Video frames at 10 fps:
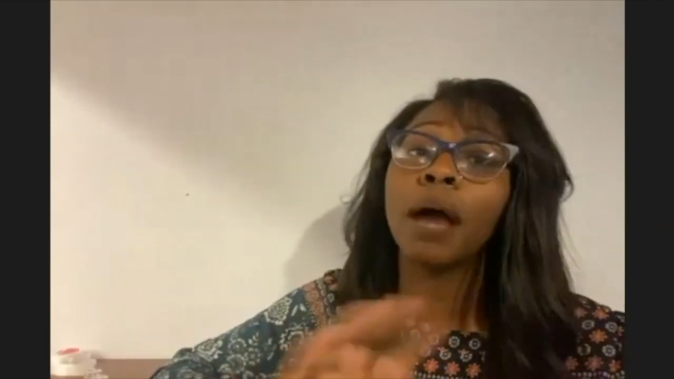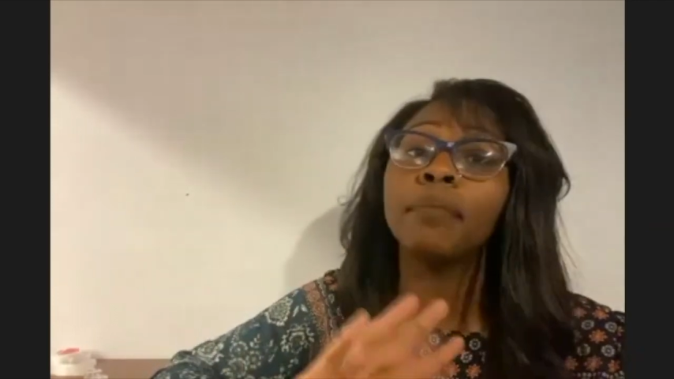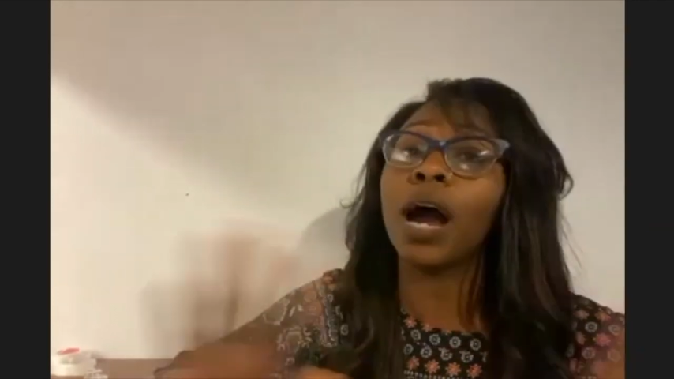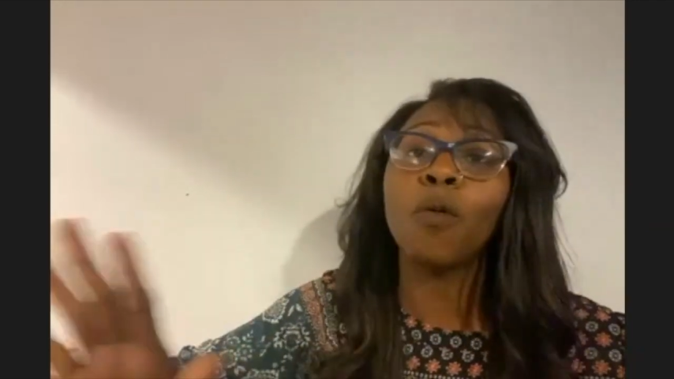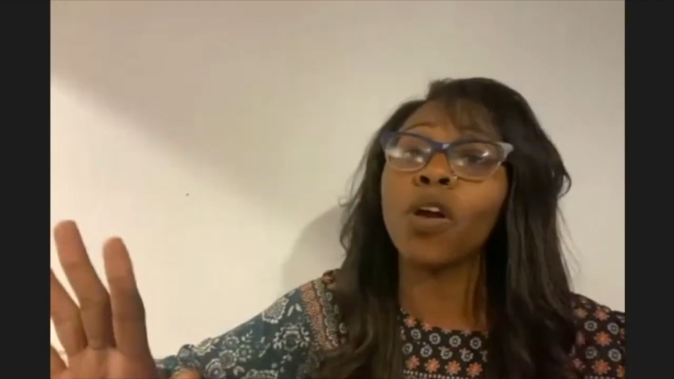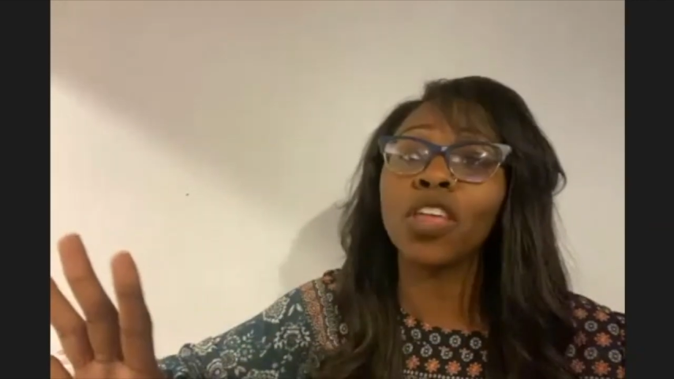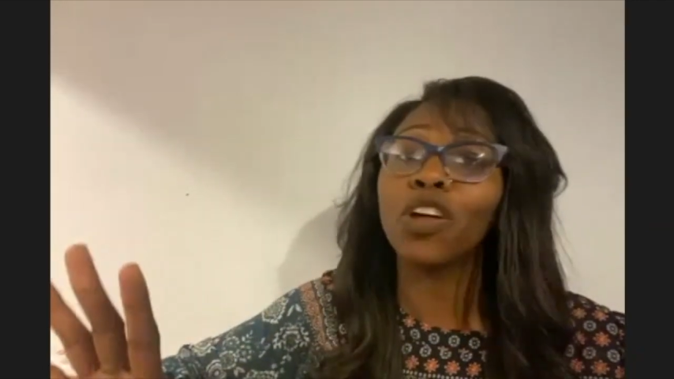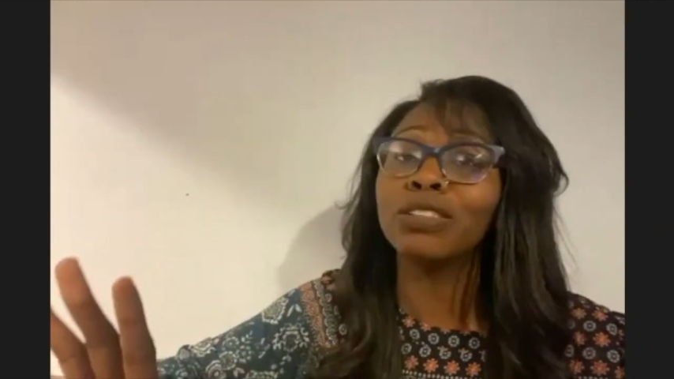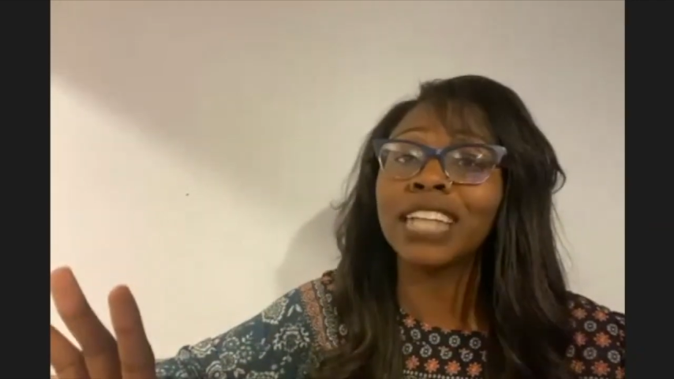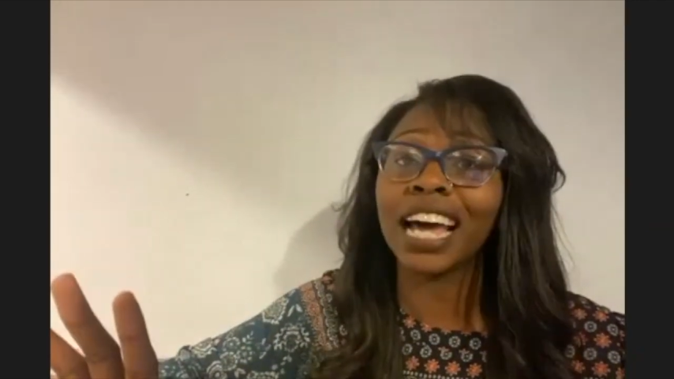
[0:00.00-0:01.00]
I'm not one of
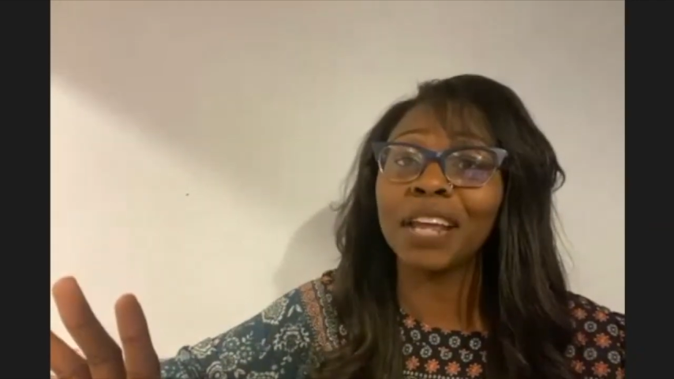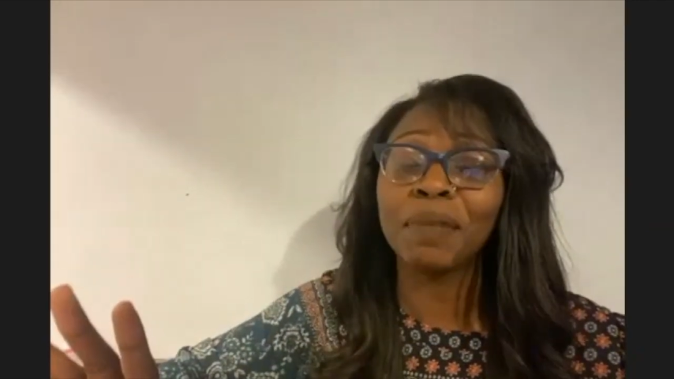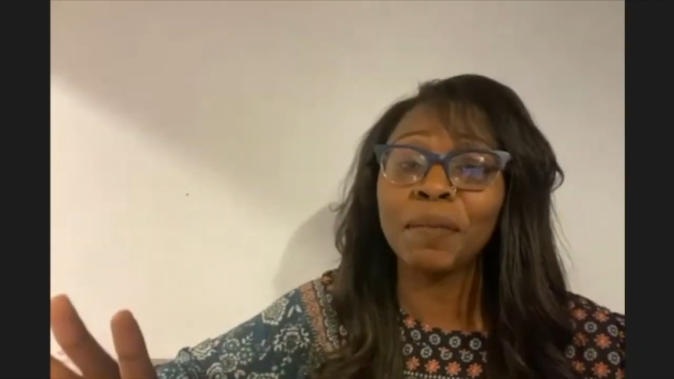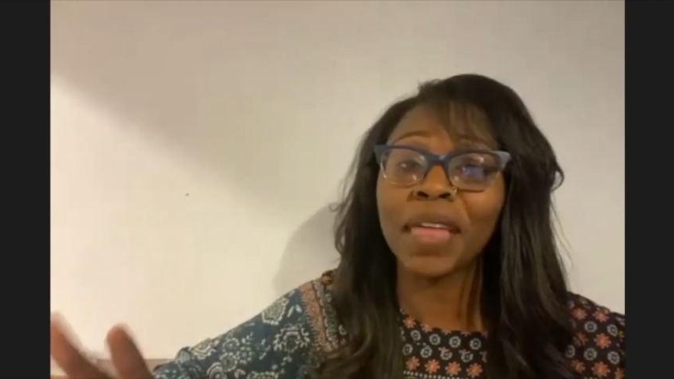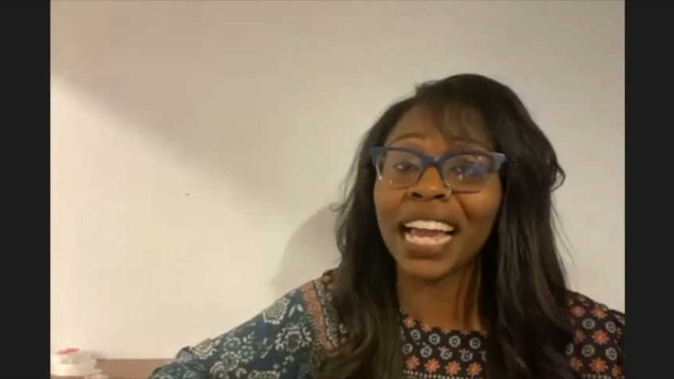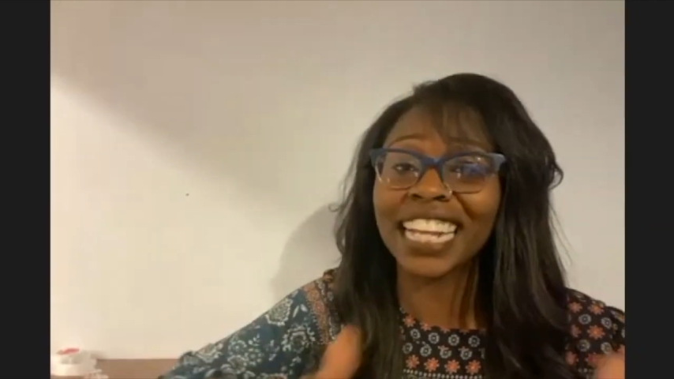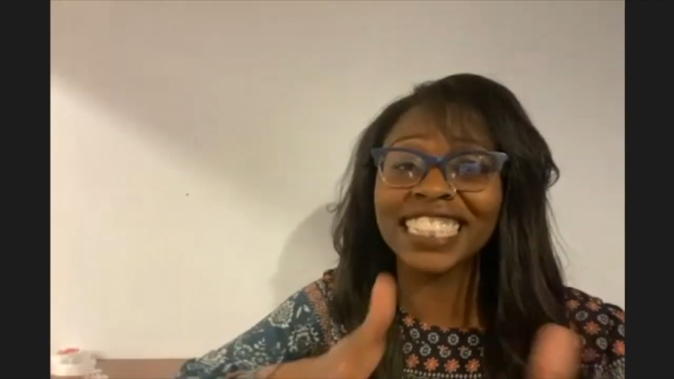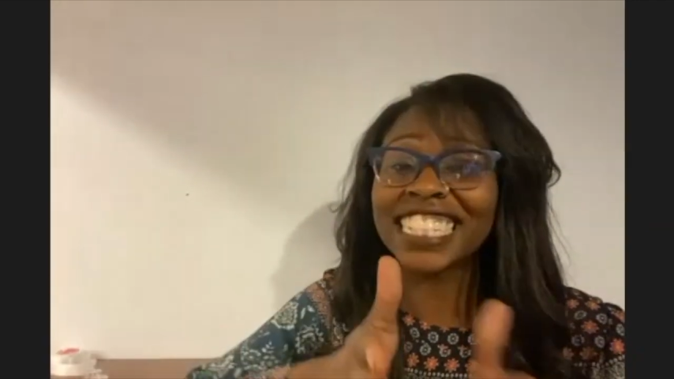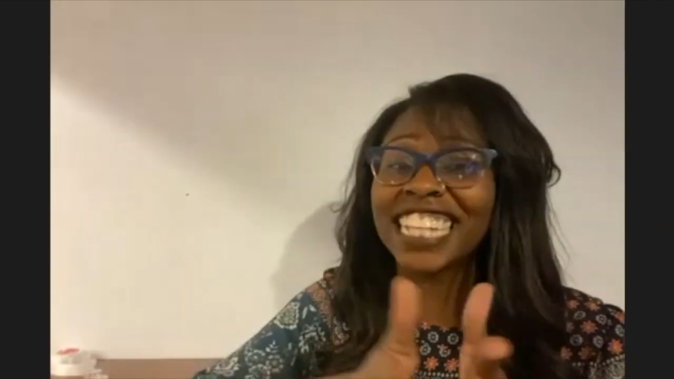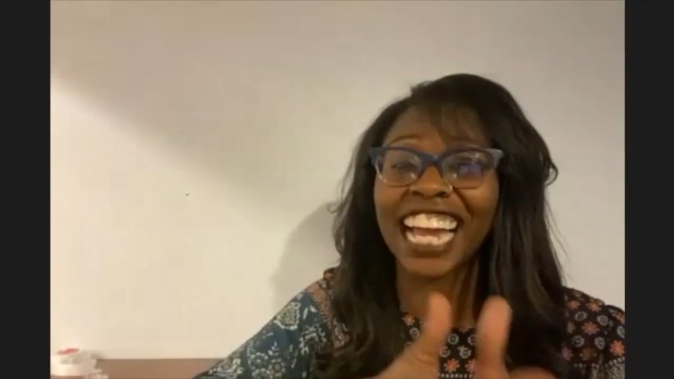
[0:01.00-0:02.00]
those kind of people that can
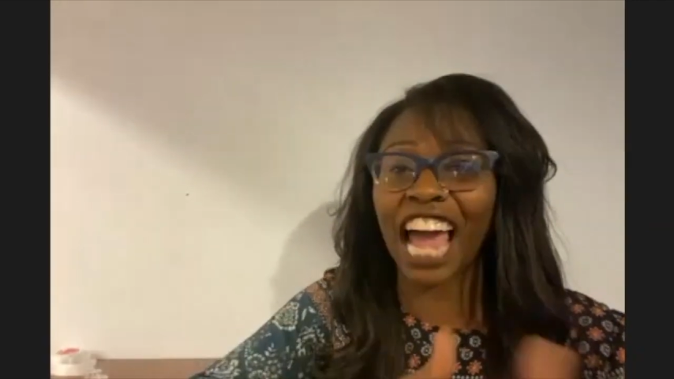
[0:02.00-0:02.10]
just like,